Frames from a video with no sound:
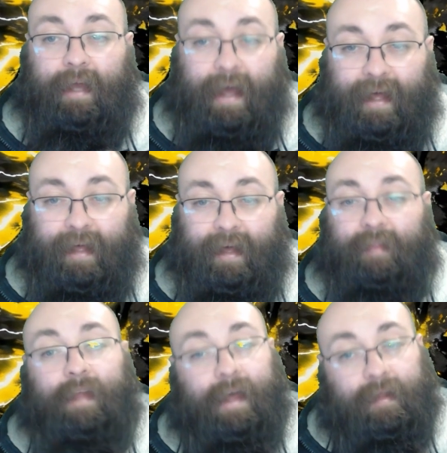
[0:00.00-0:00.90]
hit
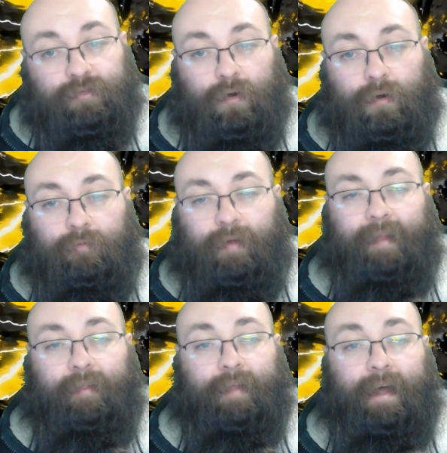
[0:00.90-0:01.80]
and then draw
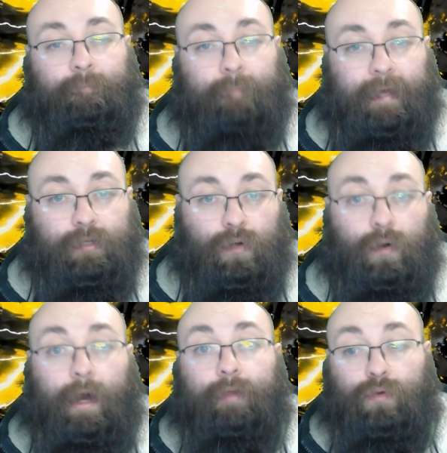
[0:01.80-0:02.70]
rather than me
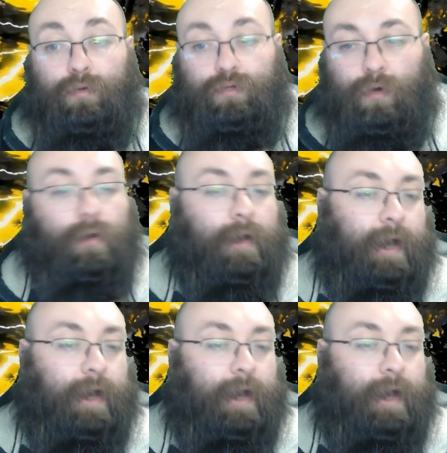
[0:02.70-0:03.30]
draw and you draw.